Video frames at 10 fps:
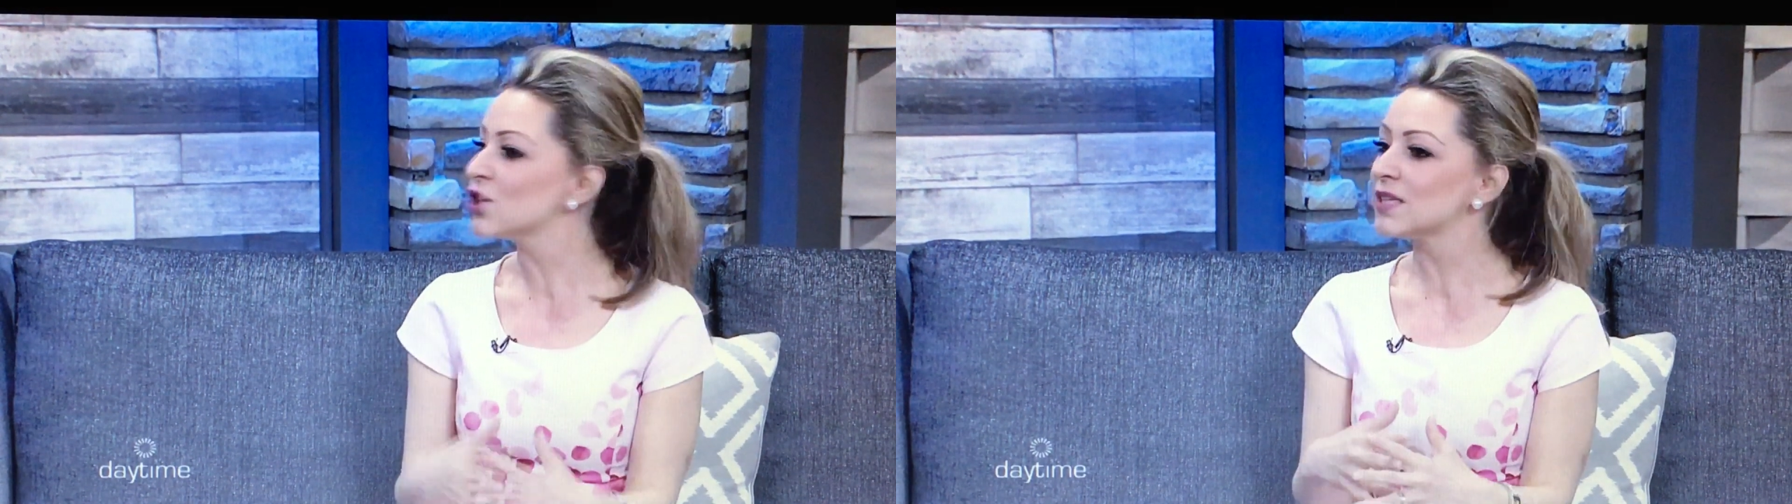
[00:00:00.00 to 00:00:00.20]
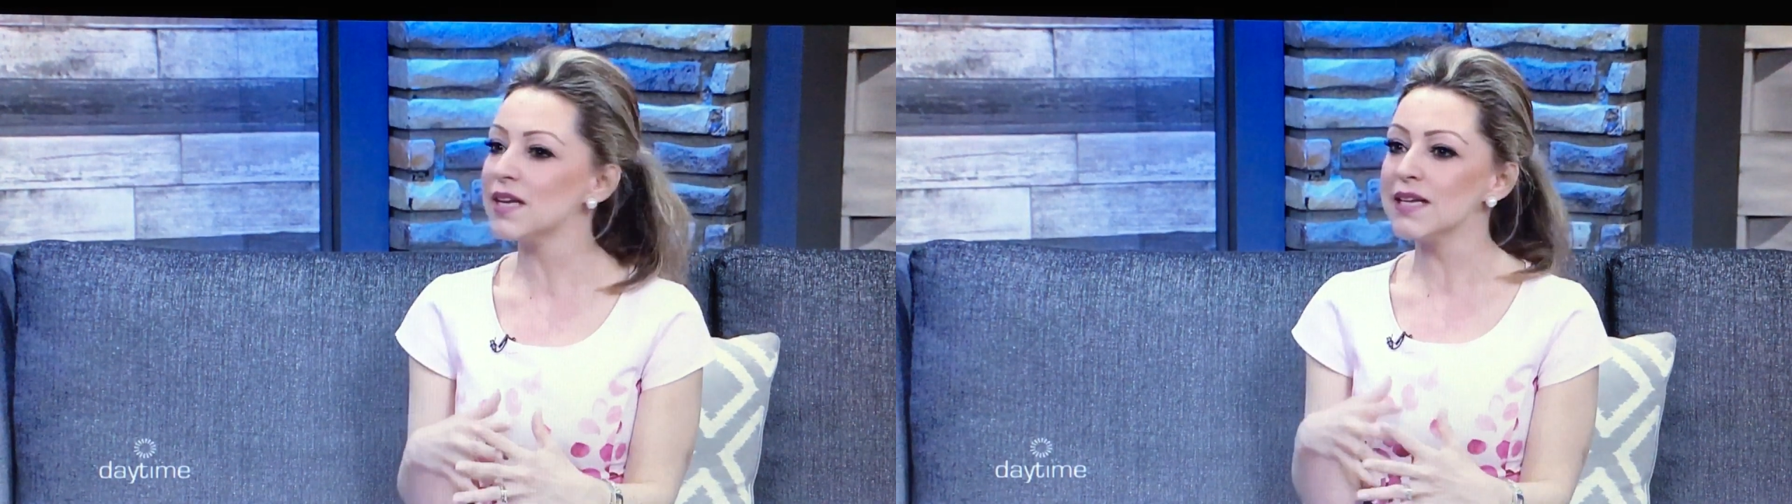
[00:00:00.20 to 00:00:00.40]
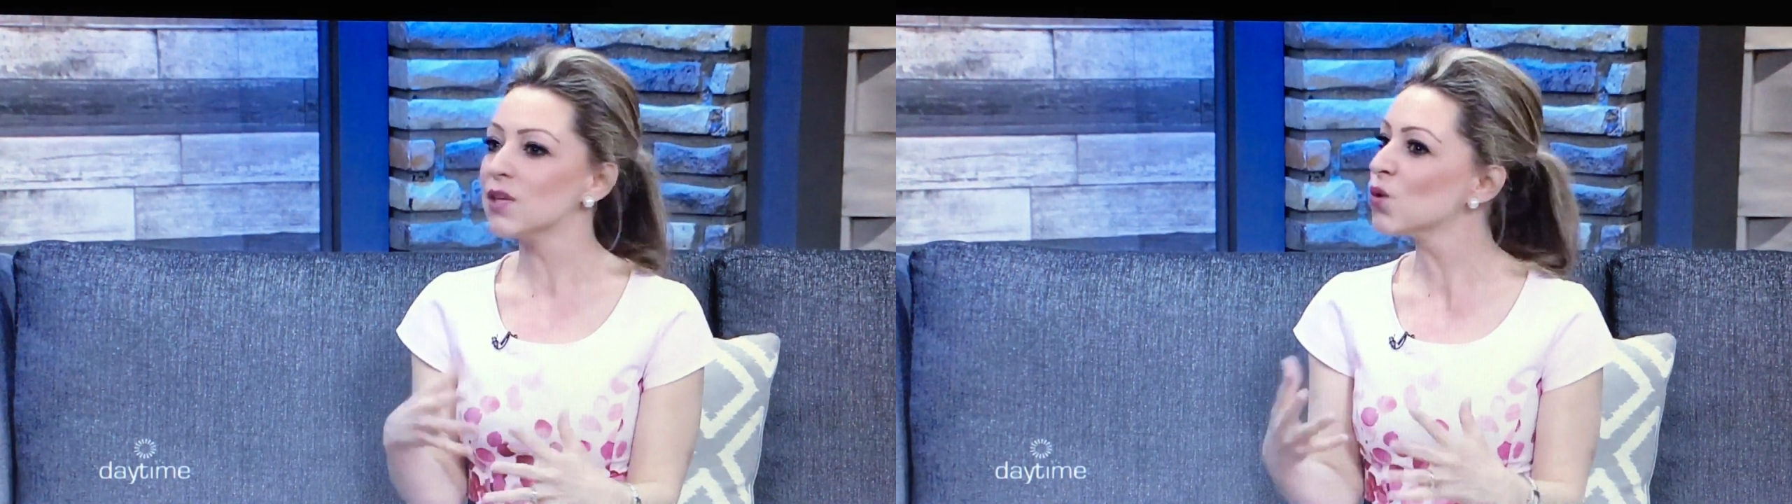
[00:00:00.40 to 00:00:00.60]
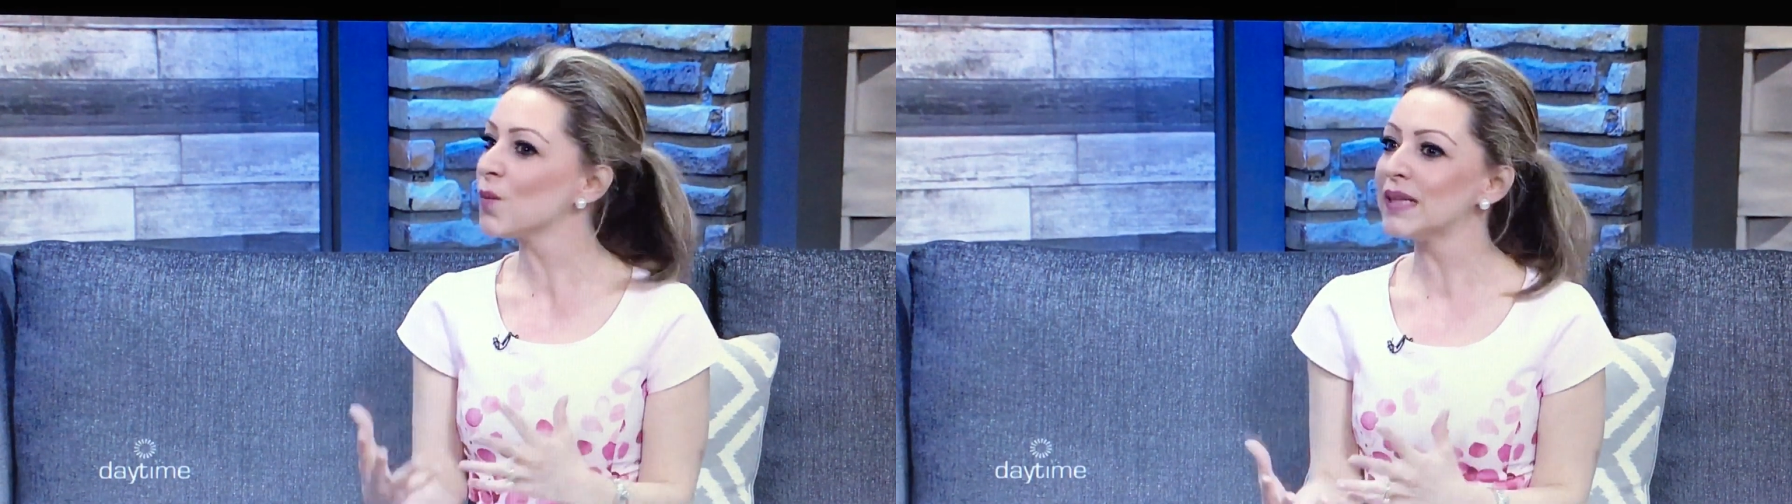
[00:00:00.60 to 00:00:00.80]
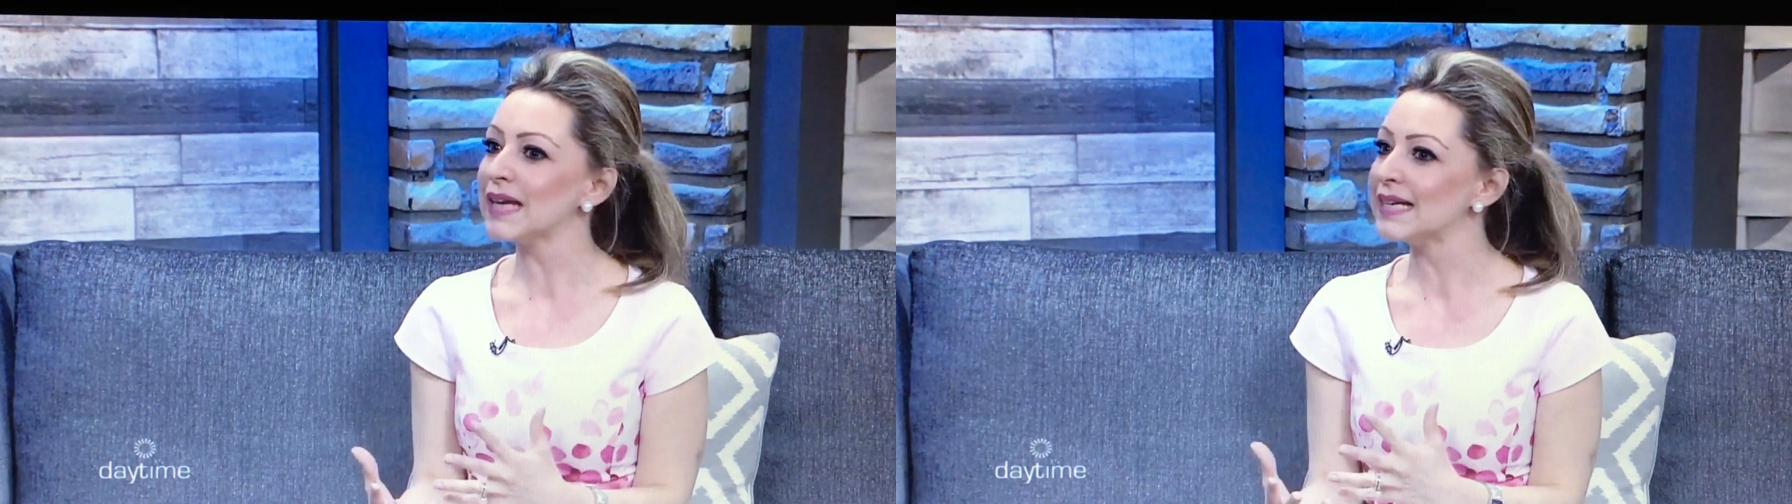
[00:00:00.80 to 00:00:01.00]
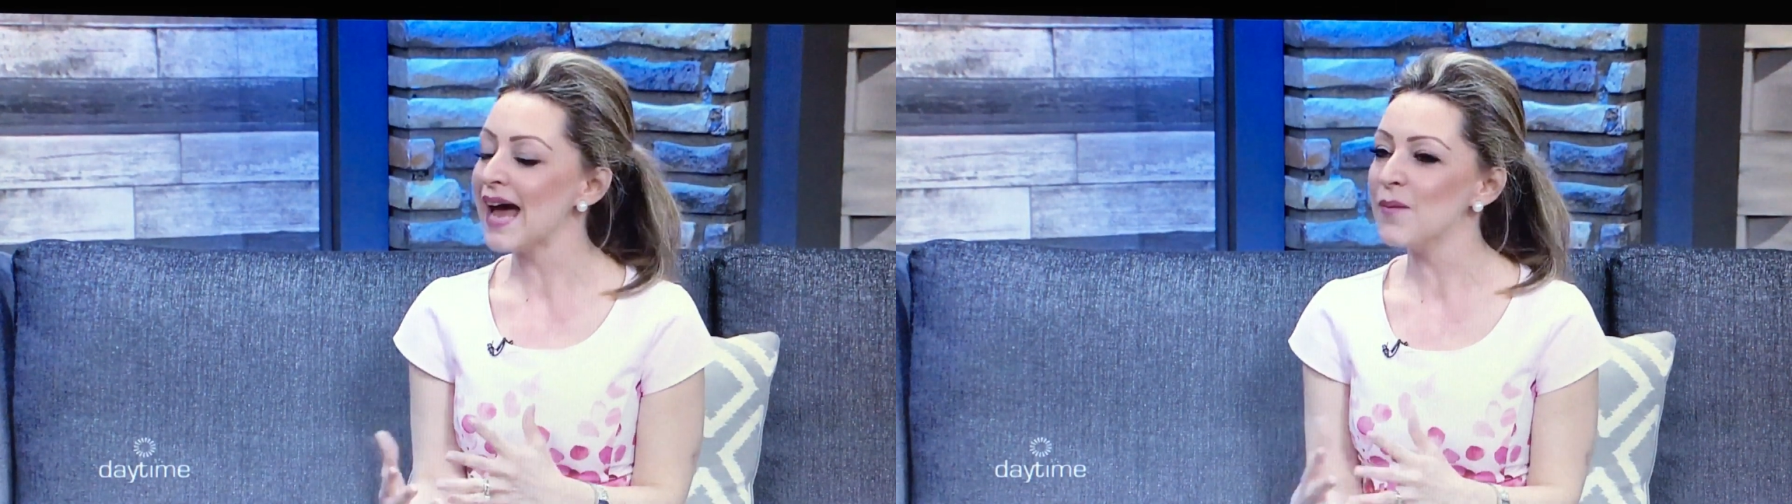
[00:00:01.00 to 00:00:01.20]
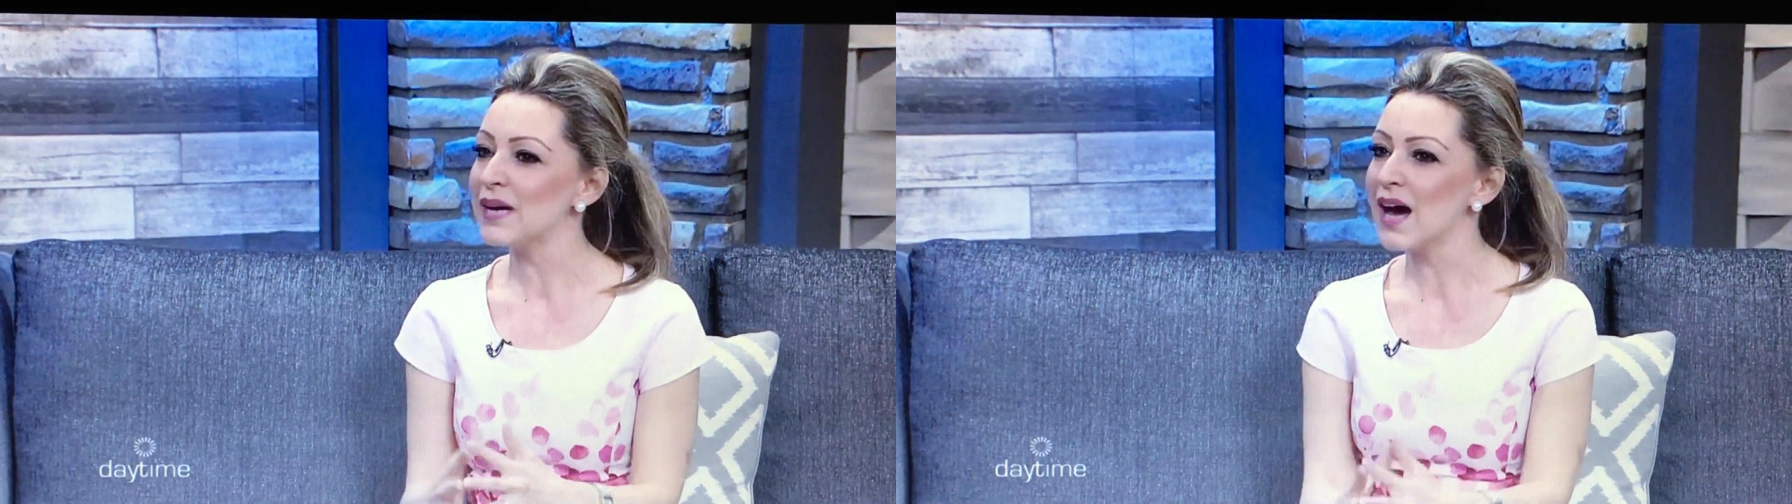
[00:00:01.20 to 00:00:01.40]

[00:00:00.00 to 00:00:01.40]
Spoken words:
a normal dynamic.